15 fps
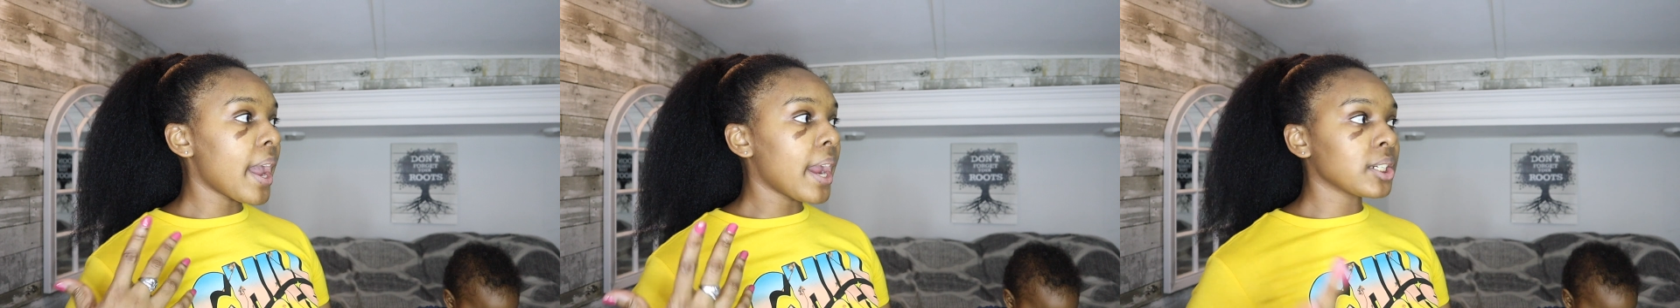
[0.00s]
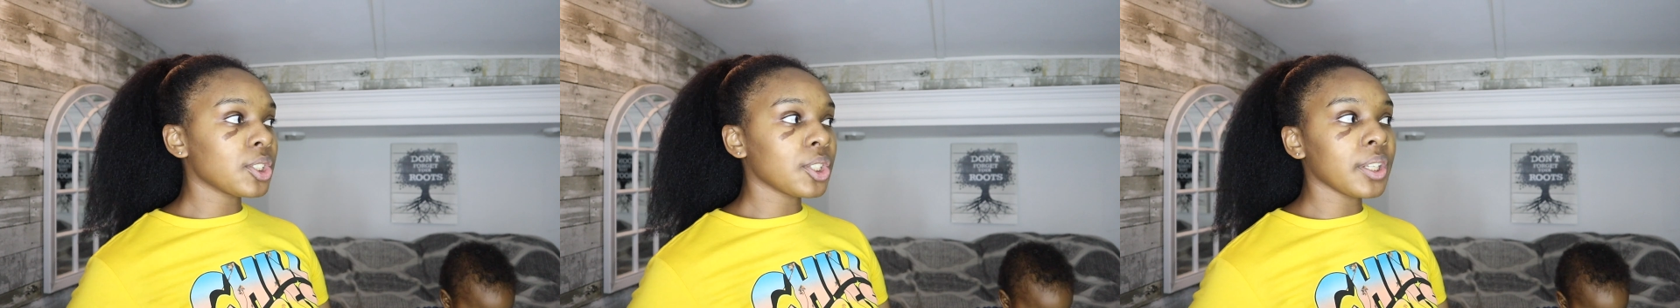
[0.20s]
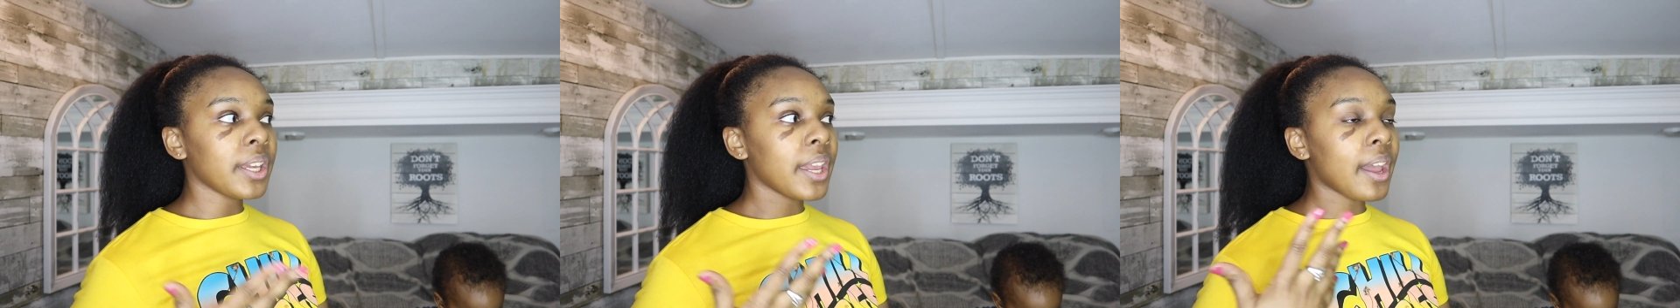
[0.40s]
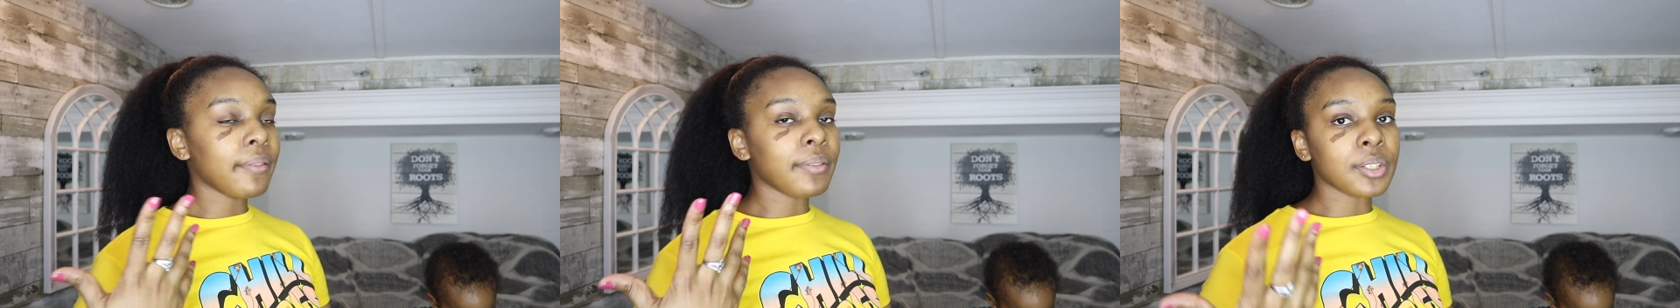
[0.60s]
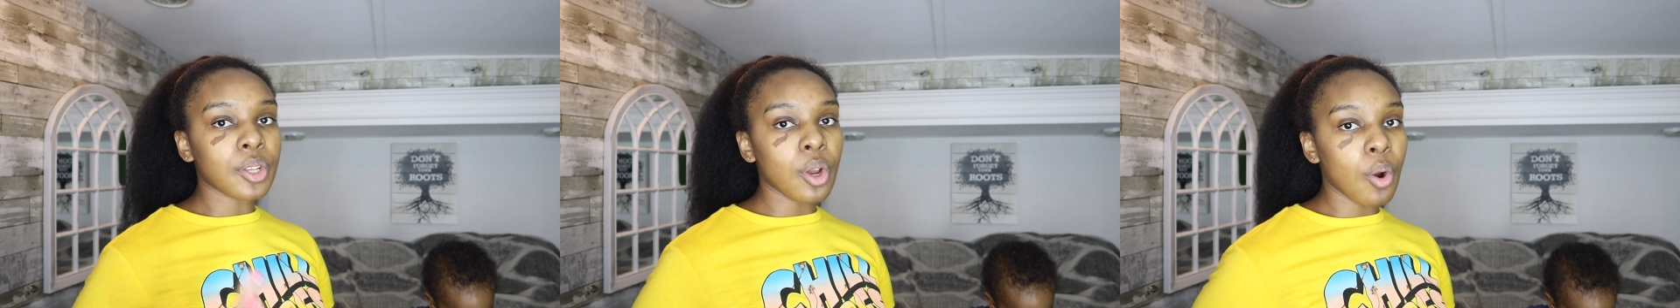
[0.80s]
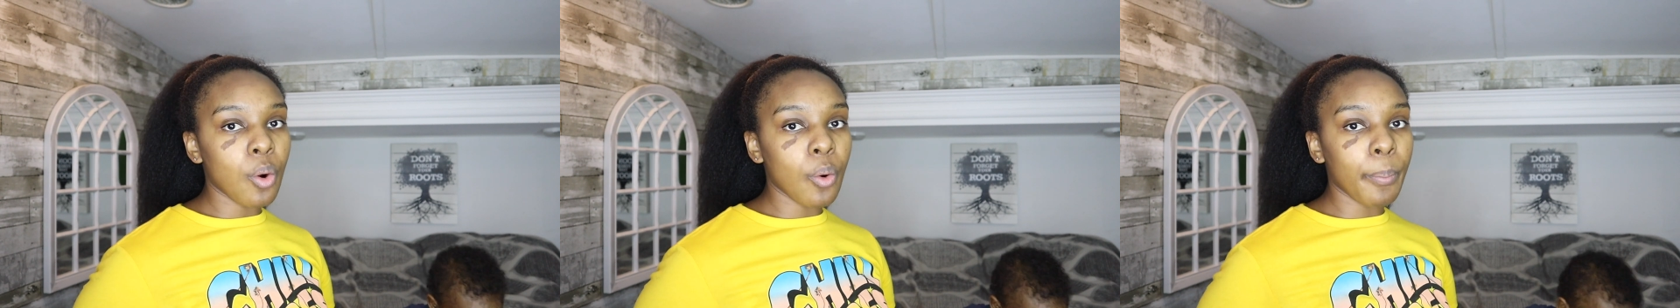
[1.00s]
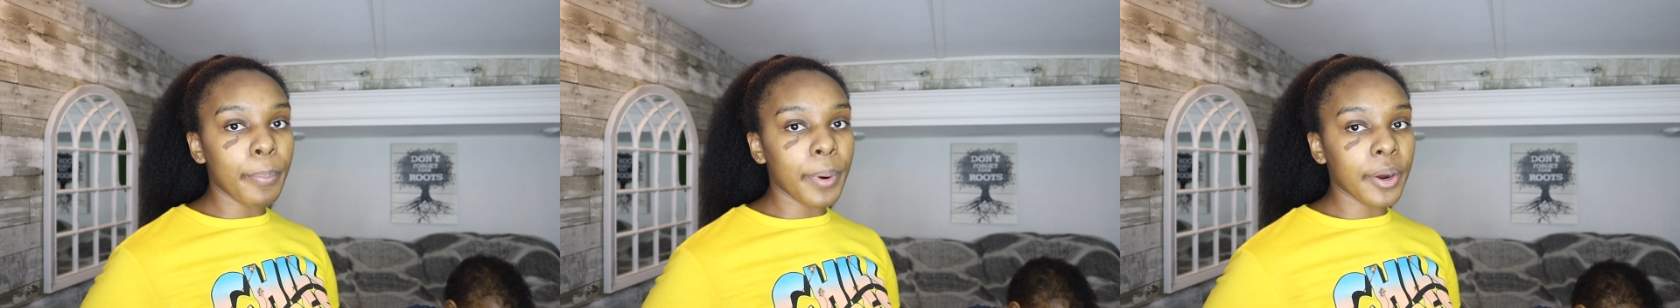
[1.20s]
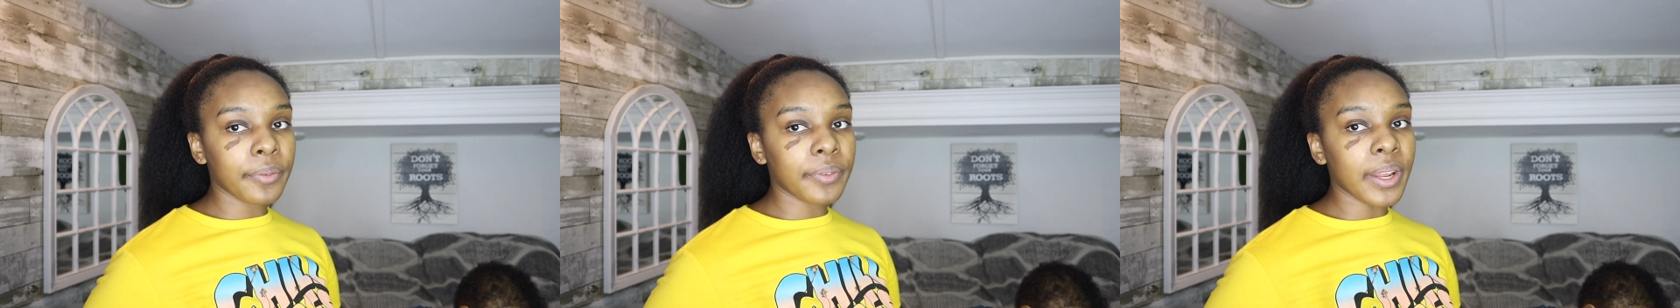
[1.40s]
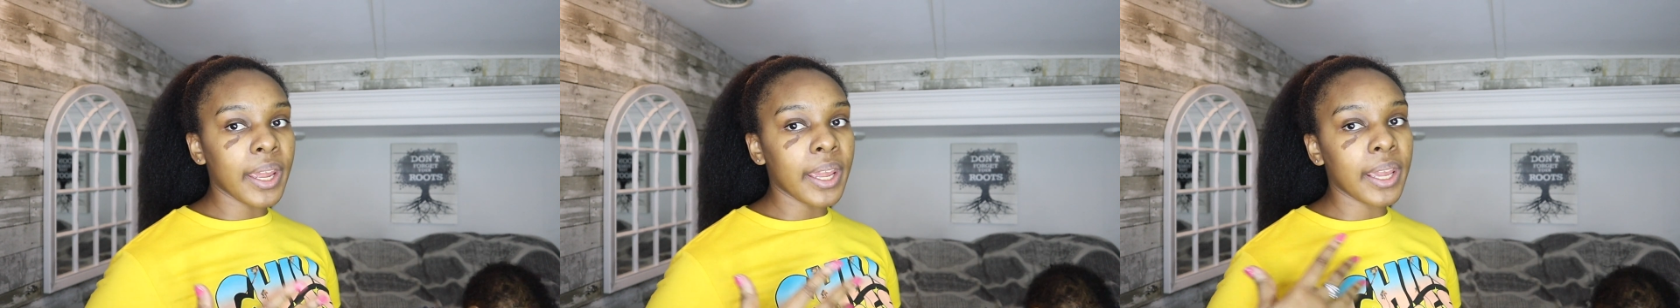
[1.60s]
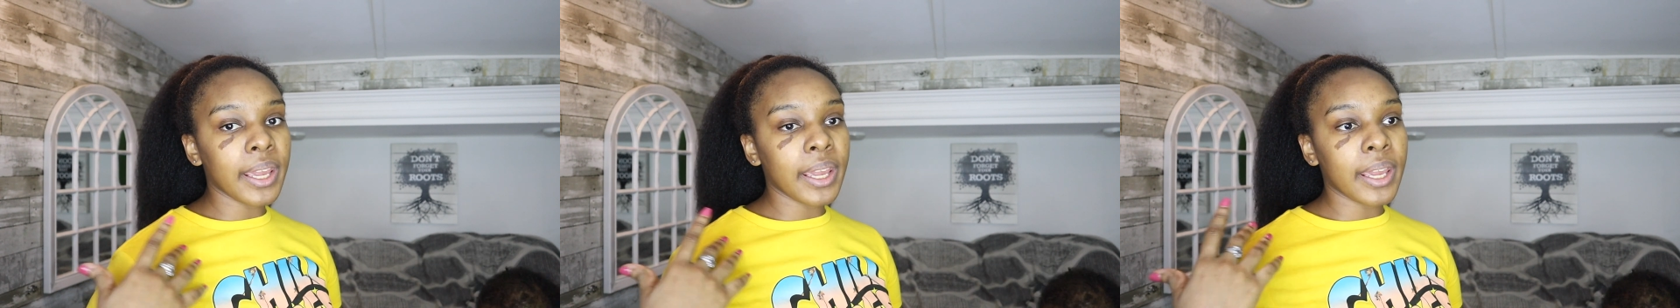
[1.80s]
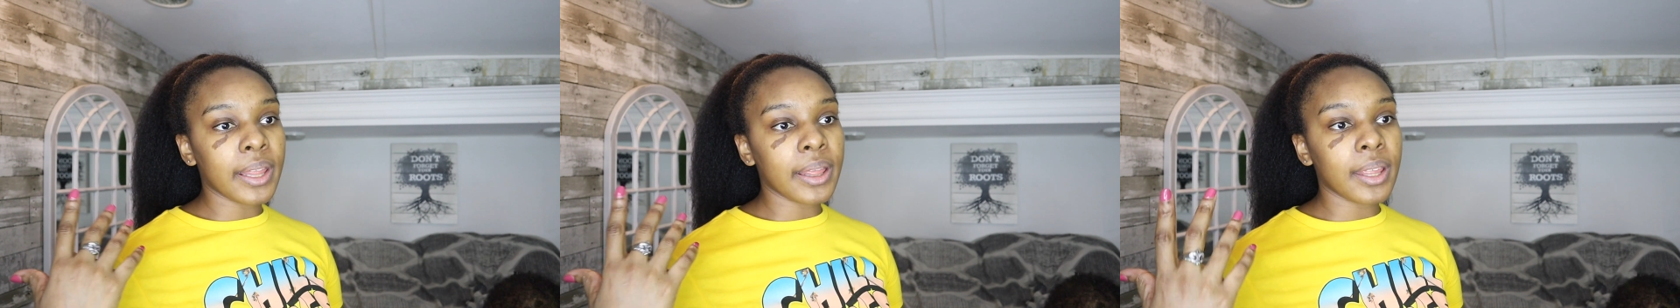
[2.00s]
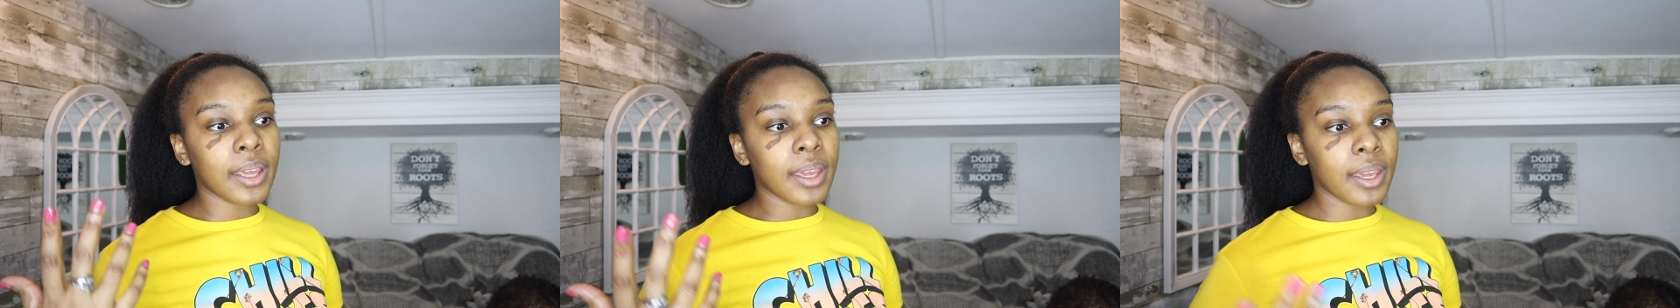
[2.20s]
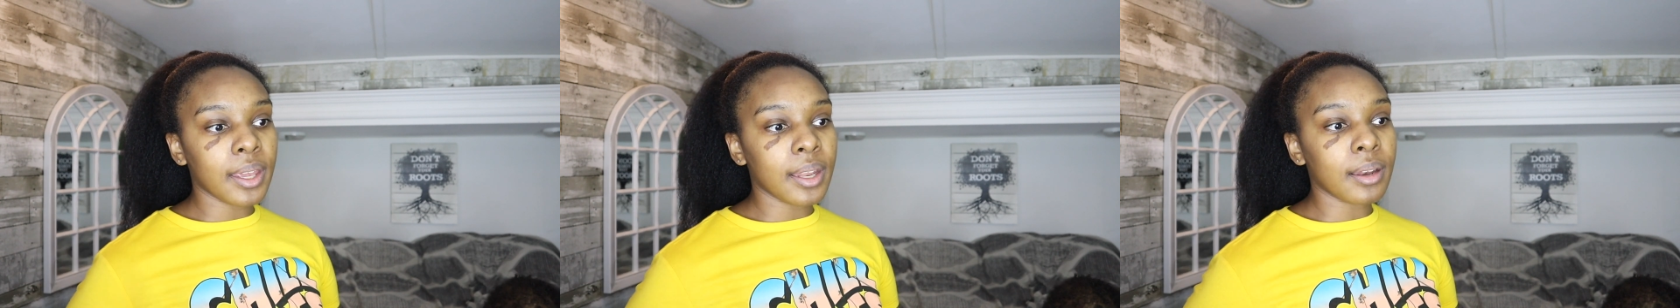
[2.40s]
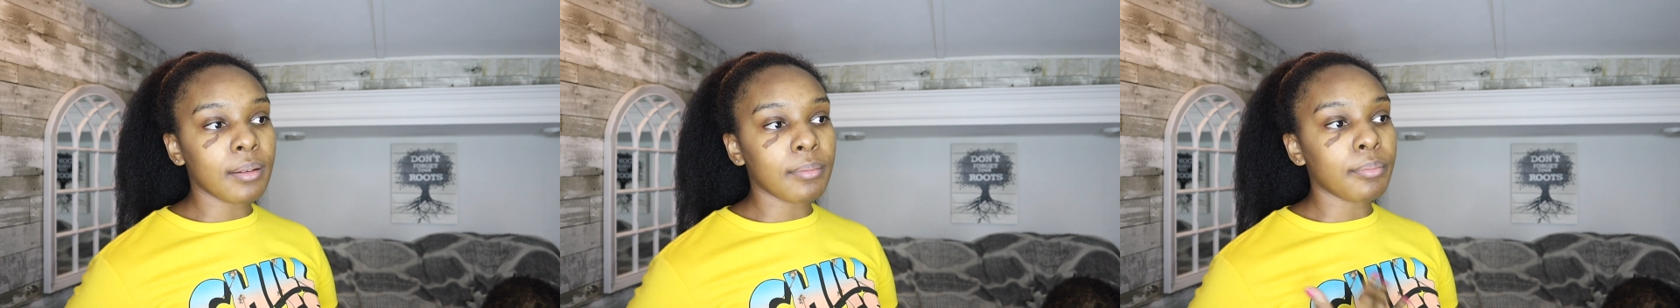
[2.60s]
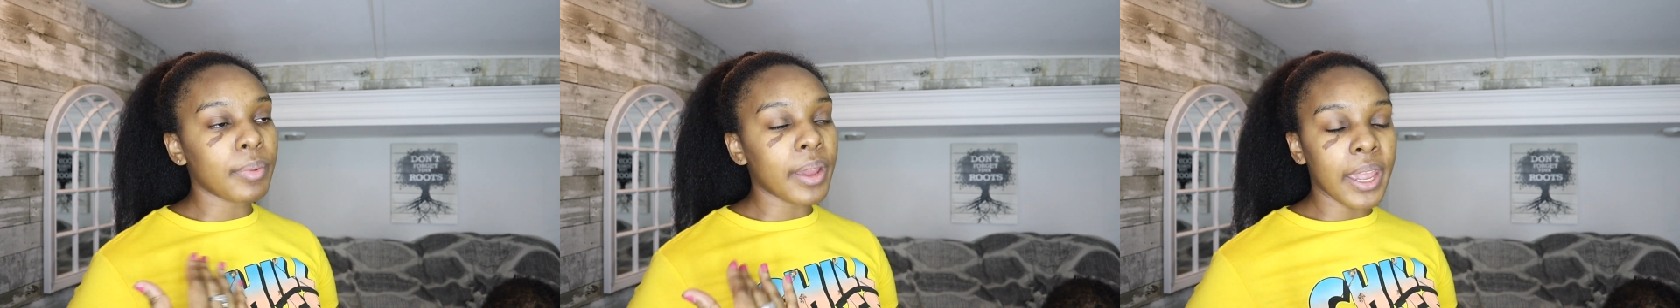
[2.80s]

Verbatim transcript: to actually have his whole birthday and then